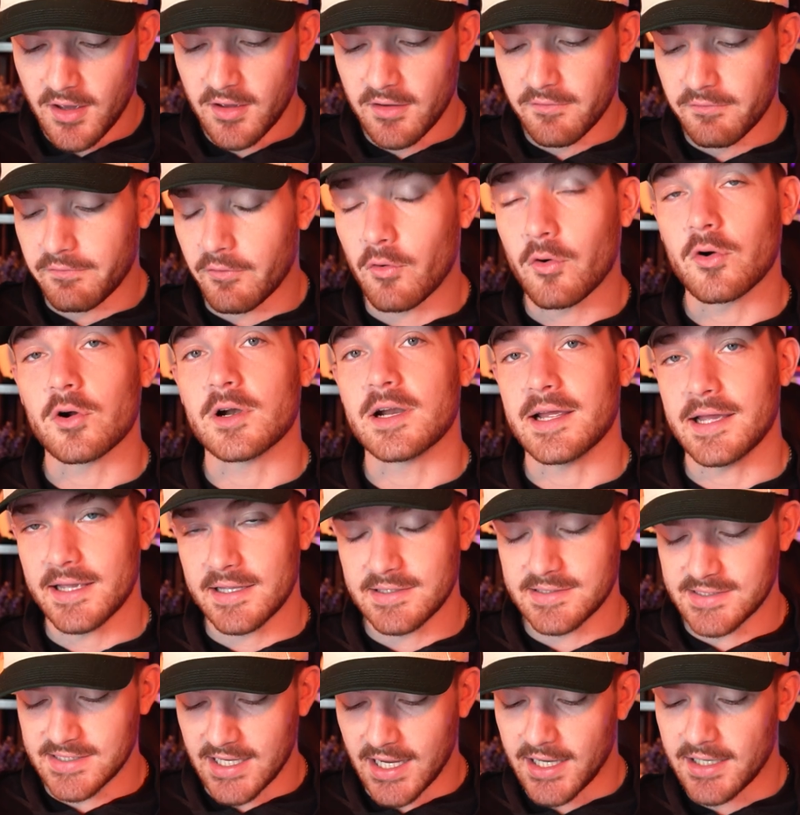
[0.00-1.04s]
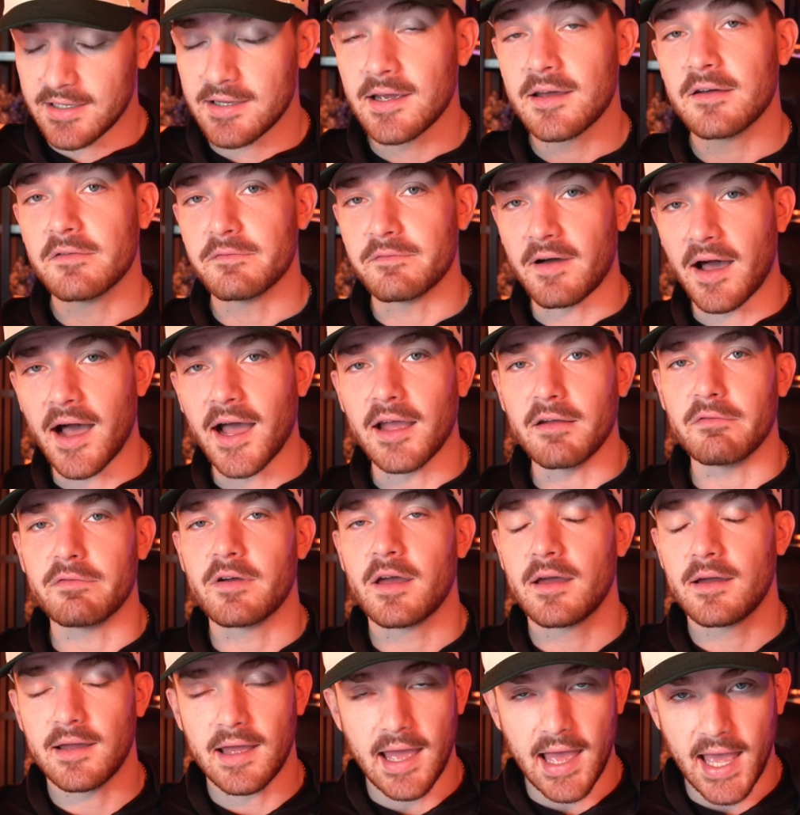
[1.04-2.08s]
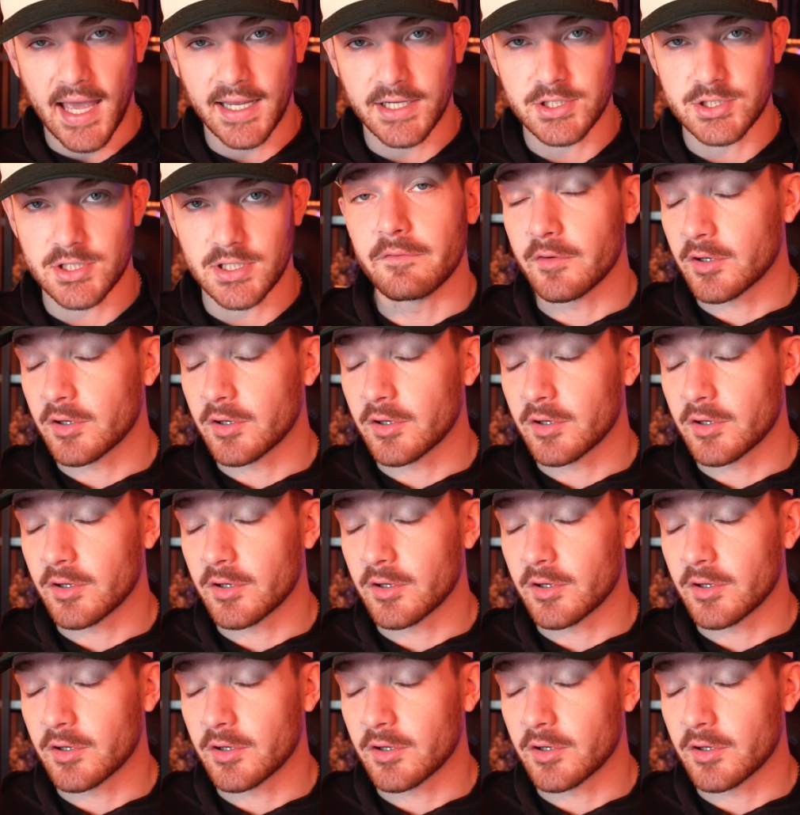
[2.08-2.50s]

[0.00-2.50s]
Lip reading: 4, insight. 5, action.